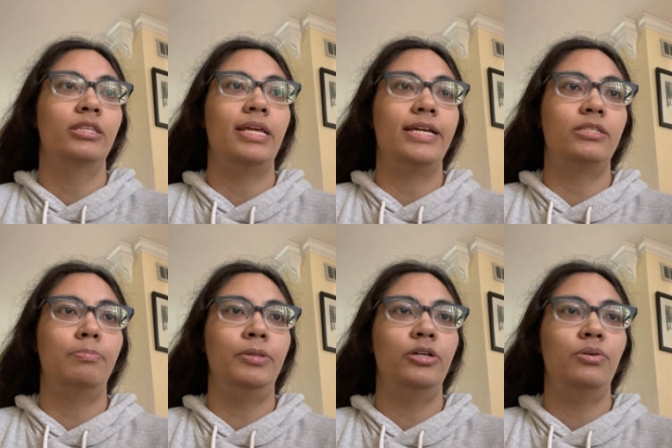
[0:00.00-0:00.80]
It's
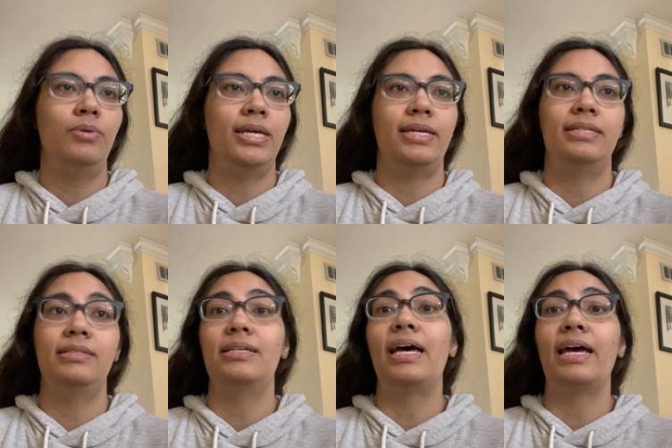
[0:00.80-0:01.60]
blue,
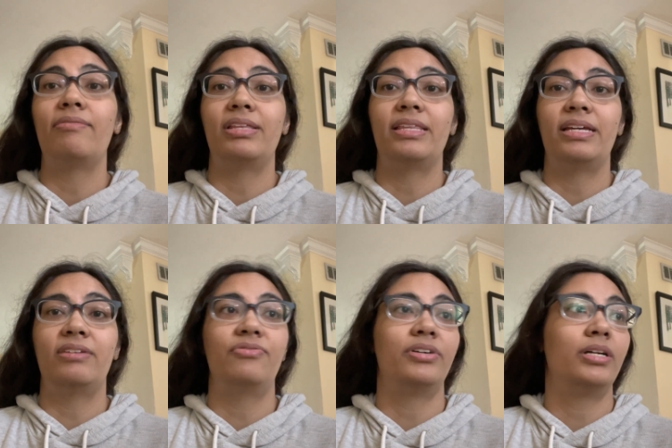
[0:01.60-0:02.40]
and I have a
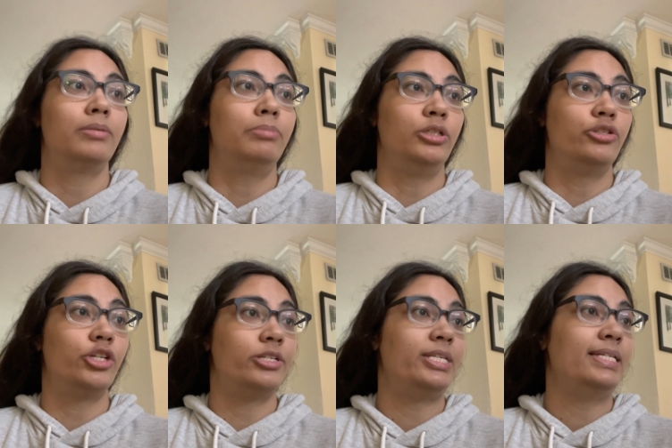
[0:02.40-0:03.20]
thing for blue
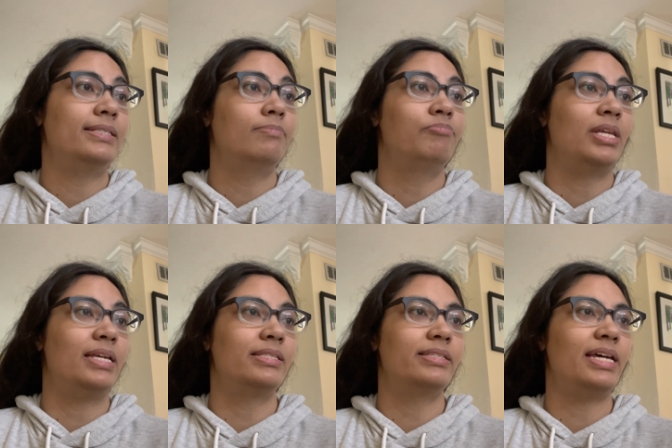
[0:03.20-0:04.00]
jerseys.
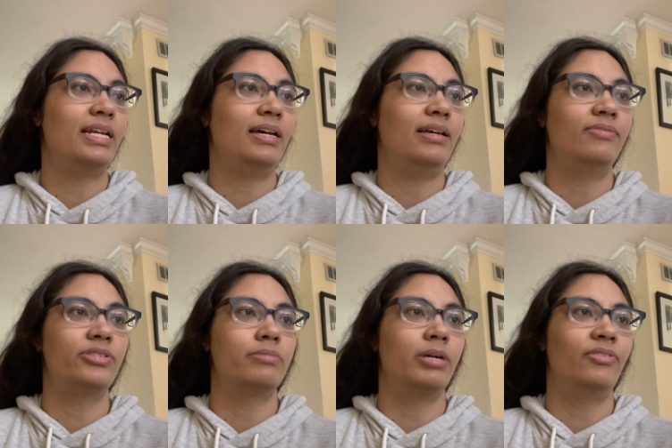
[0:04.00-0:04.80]
Instead of
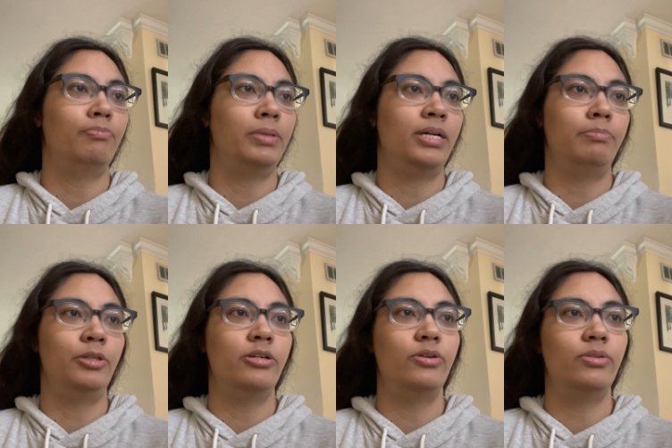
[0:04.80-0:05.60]
Smurf blood
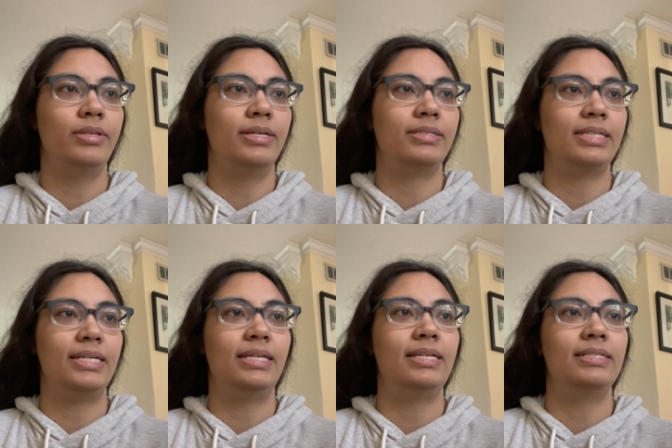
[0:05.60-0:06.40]
blue, this
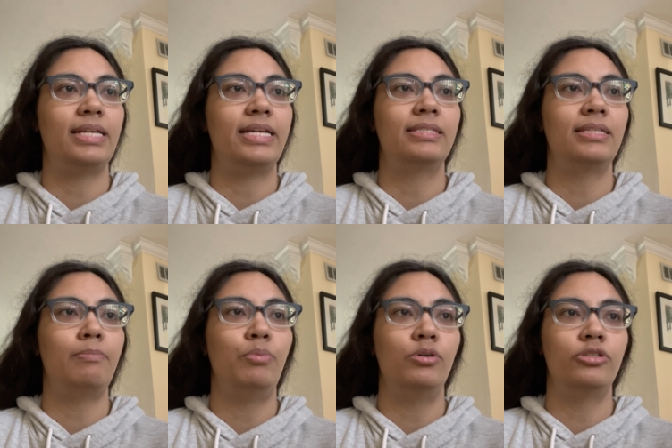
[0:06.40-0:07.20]
is a
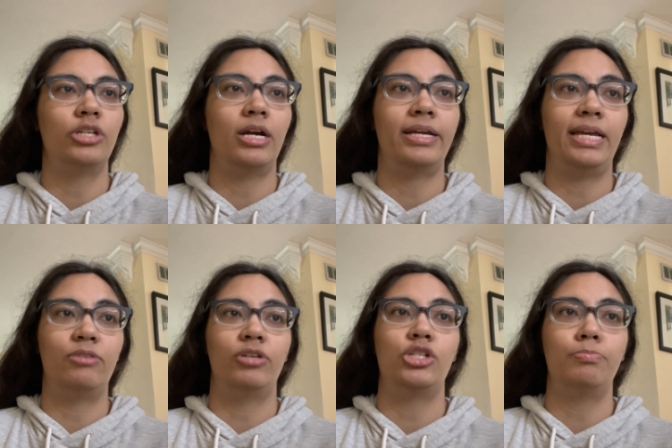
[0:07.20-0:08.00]
simple dark and
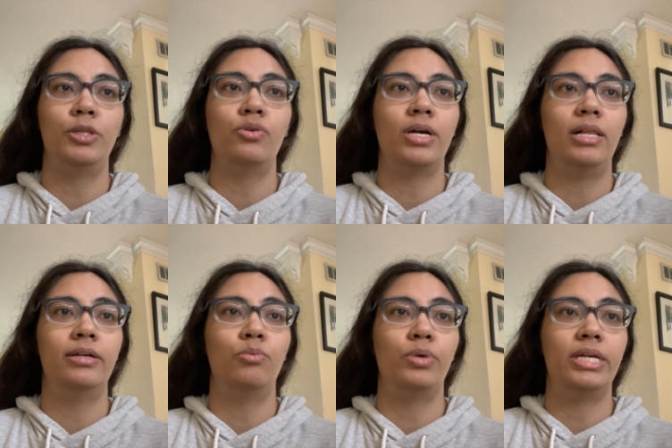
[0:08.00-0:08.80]
rich blue
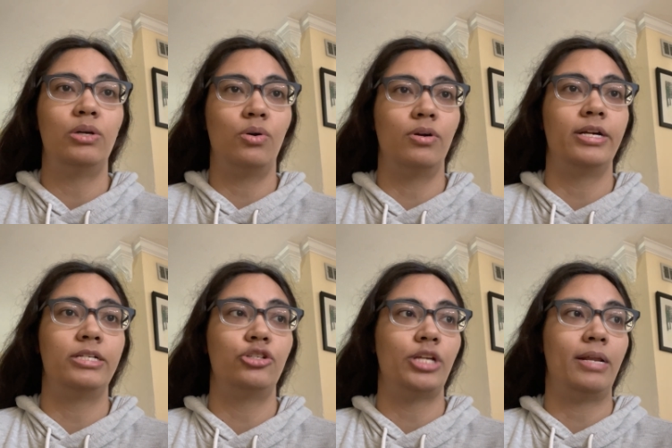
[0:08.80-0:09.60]
color with
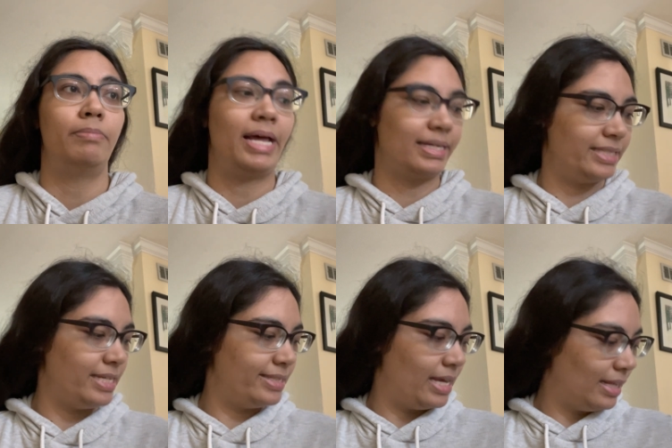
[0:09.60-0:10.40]
orange and black
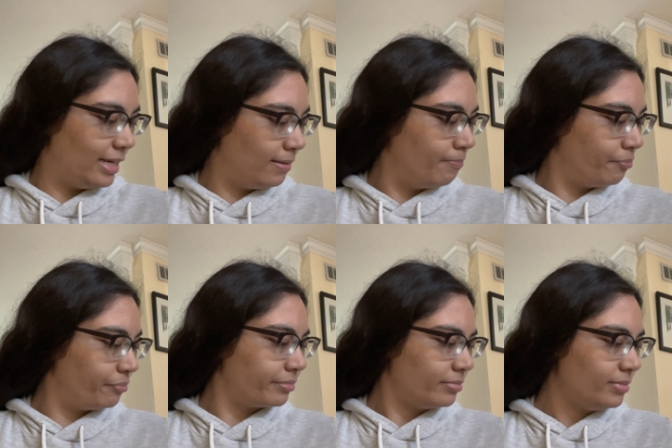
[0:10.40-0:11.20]
detailing.
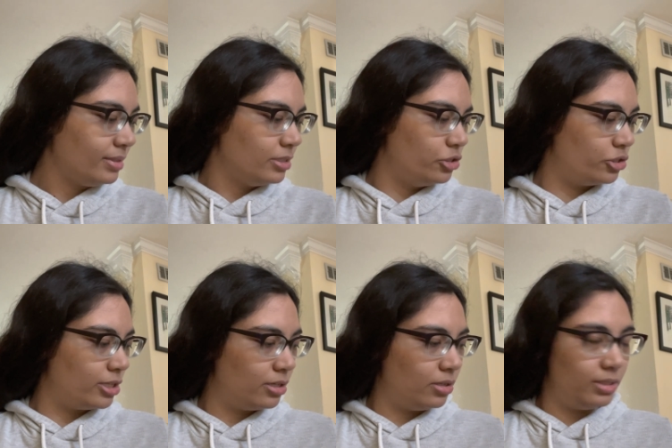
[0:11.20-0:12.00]

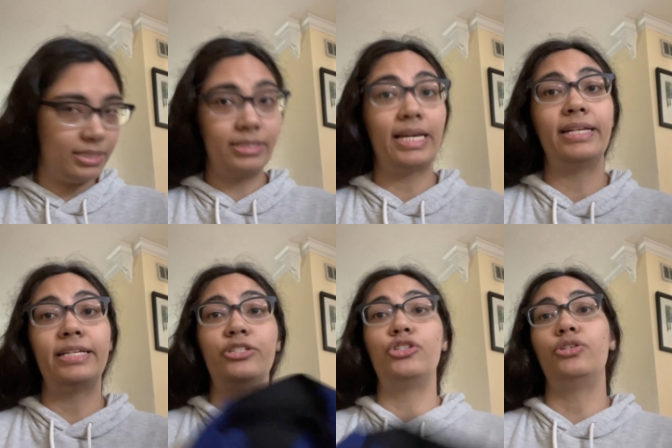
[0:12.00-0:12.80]
So let's get
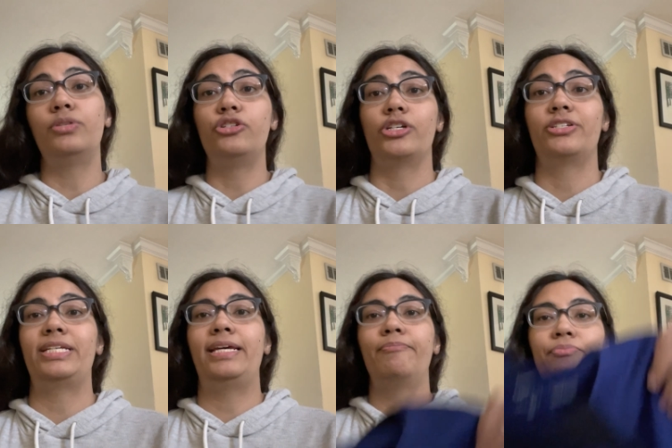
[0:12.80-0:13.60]
into the
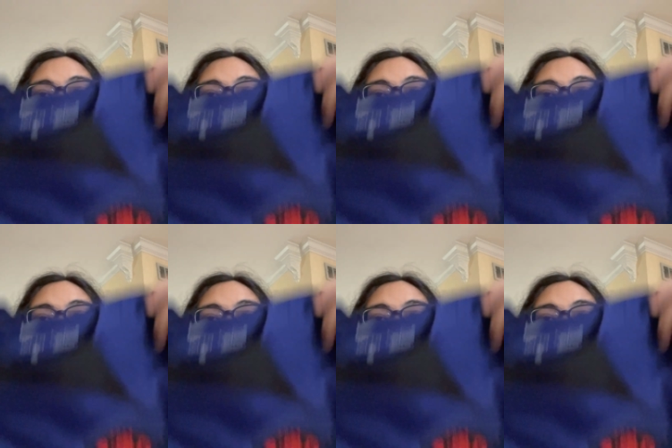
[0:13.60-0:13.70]
jersey.